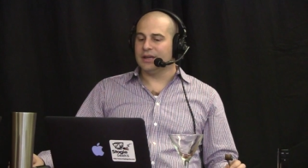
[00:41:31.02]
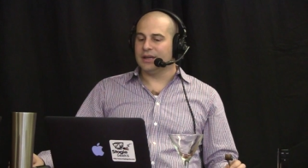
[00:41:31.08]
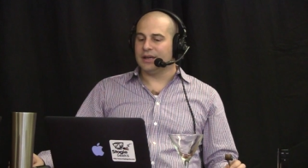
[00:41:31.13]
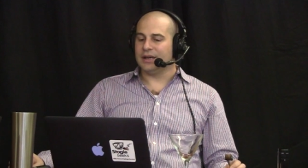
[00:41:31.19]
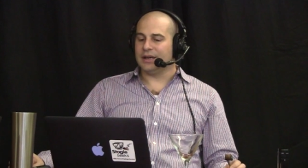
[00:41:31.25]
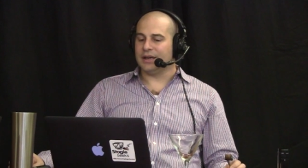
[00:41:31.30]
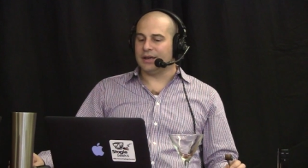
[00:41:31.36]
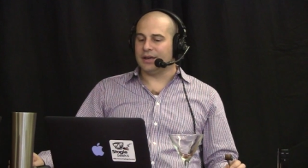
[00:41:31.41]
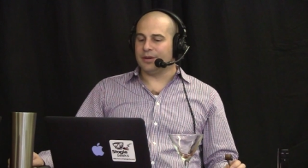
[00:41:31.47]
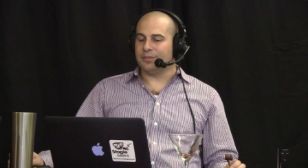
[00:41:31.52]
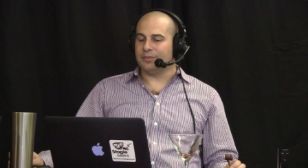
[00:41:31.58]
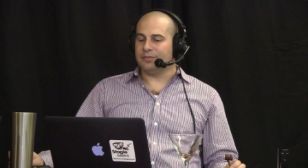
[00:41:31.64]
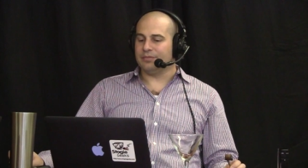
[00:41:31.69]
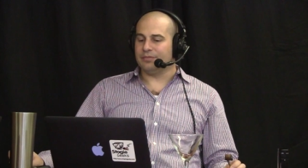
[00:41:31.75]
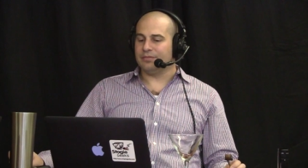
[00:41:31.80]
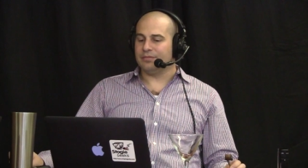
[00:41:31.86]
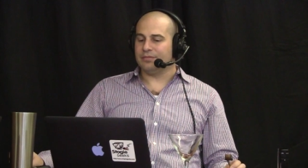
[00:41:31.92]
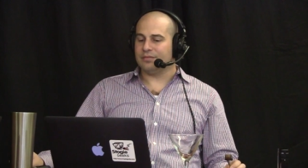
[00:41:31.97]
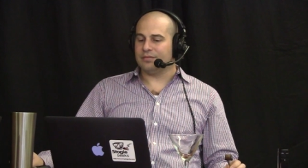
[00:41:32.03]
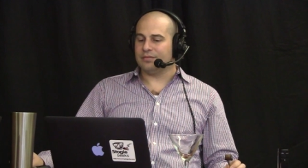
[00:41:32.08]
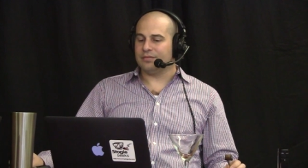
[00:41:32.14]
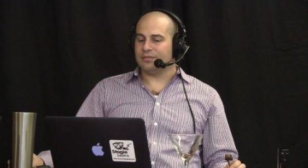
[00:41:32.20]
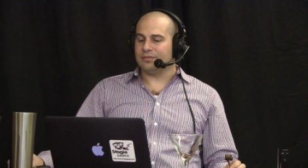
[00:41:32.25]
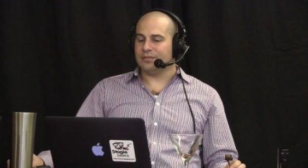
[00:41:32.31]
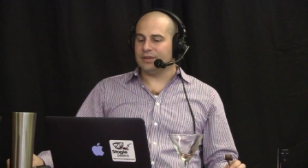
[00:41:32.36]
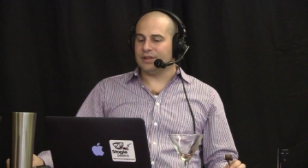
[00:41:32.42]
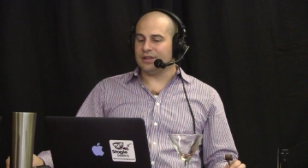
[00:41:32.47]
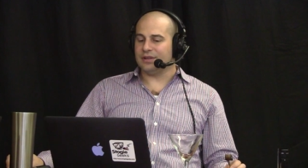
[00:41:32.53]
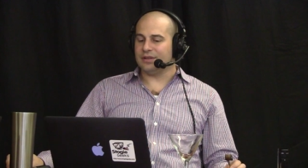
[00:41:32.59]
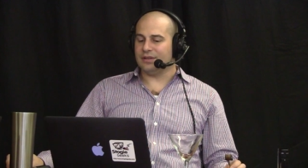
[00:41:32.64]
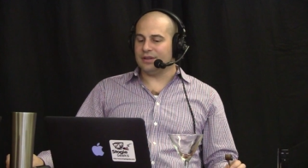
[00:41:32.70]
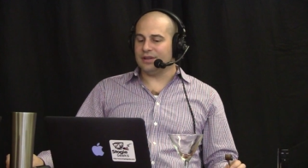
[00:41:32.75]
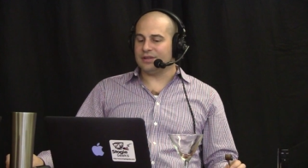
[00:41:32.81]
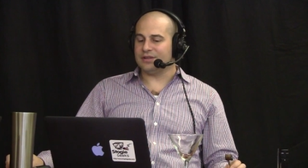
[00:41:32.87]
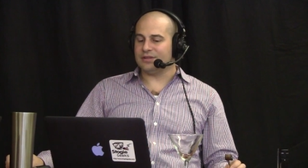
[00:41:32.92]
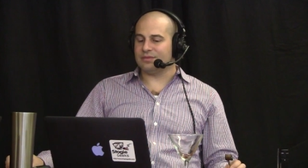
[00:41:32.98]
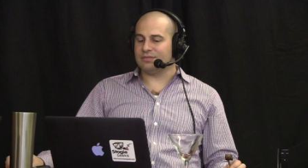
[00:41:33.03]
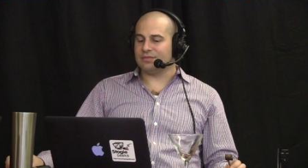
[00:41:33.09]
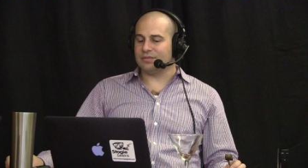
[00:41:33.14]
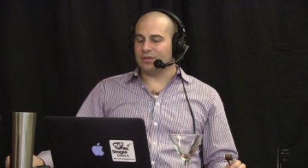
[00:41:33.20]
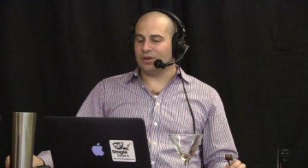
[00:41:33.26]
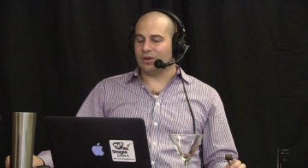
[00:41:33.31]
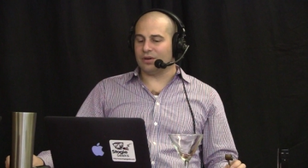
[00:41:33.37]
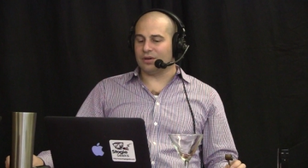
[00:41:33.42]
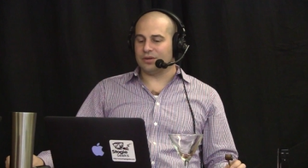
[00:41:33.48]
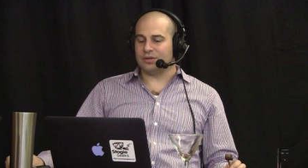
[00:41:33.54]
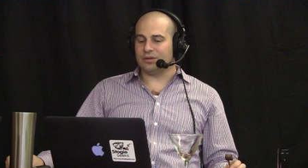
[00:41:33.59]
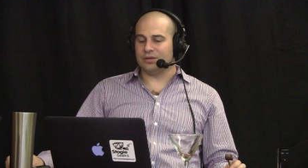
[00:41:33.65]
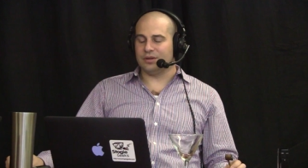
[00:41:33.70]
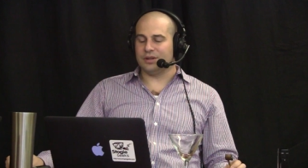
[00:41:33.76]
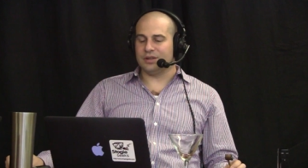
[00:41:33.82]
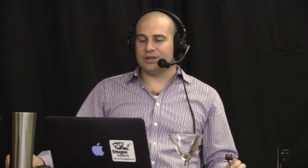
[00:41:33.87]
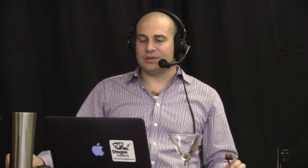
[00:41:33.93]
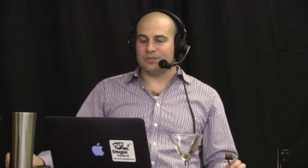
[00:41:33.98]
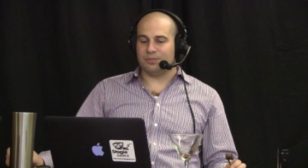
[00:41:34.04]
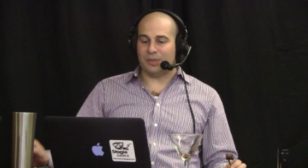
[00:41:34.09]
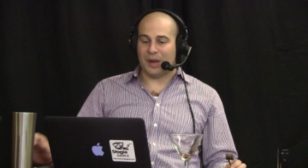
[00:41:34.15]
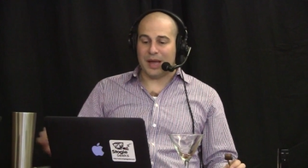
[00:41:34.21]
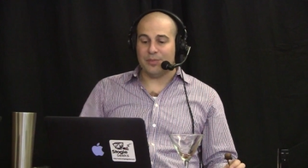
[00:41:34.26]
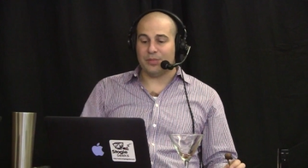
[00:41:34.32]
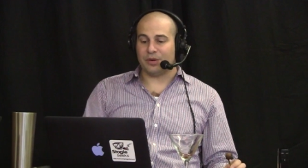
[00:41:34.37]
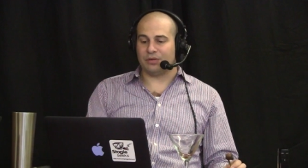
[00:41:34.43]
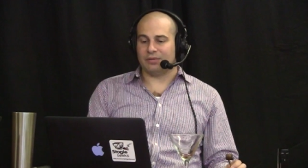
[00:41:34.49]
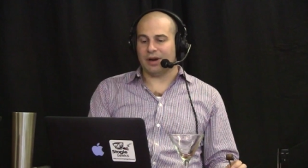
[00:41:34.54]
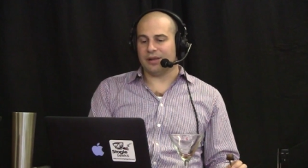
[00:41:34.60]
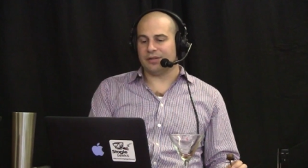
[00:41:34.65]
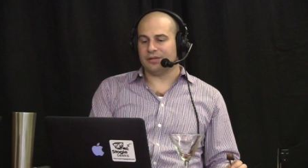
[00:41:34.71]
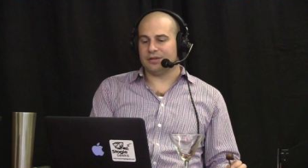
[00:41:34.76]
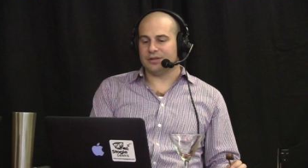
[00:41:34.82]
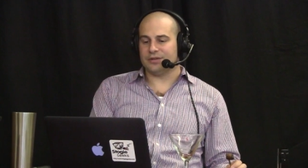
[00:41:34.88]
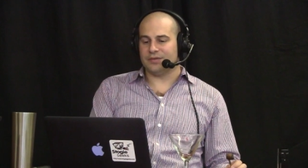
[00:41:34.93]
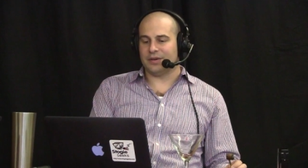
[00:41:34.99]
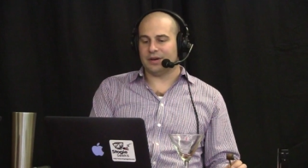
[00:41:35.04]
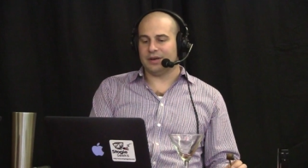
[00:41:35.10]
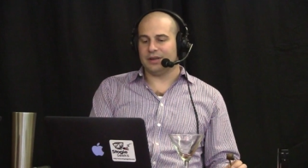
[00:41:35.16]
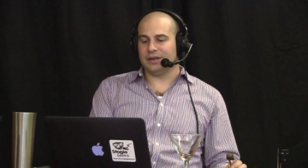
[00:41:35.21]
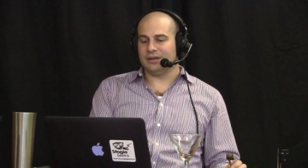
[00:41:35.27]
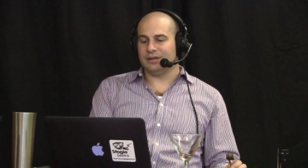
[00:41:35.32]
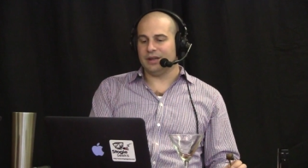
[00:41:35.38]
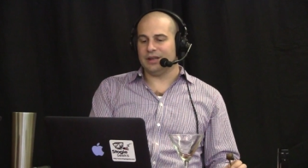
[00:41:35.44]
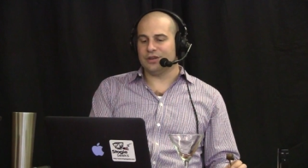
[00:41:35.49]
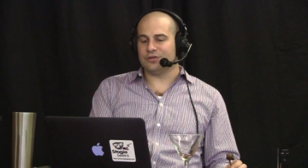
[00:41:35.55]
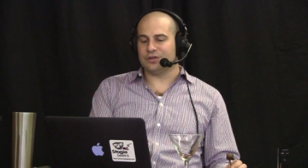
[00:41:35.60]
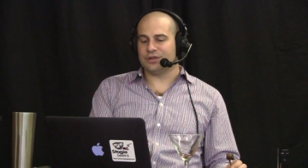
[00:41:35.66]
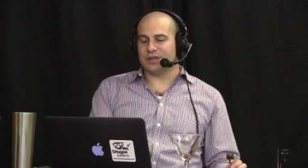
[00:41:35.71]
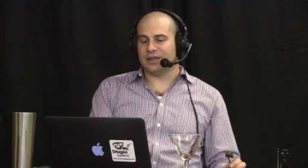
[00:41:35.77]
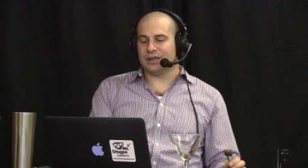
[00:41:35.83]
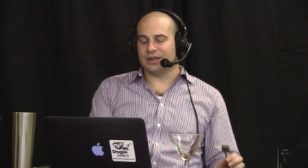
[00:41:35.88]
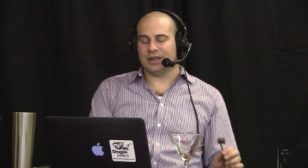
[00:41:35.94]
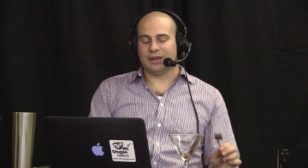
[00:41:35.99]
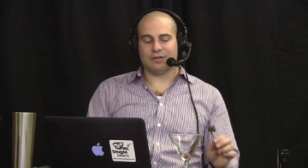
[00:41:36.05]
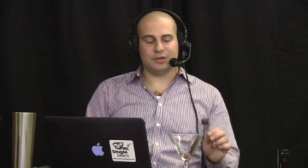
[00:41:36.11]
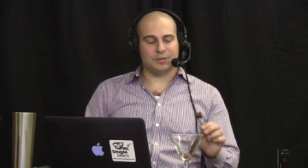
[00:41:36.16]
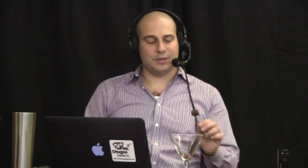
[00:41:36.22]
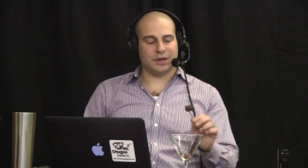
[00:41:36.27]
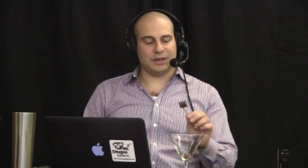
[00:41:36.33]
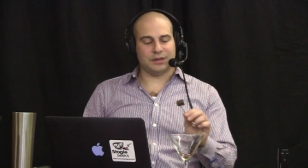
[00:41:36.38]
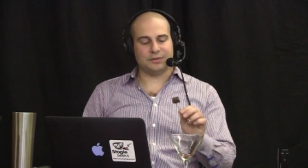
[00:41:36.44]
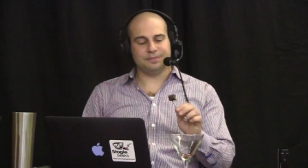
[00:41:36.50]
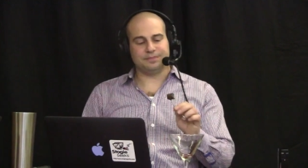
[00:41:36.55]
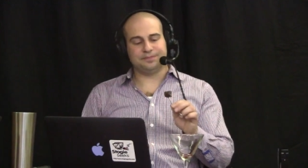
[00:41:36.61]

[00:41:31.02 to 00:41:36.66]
um, th- this article, this paper rather, is very interesting in that respect.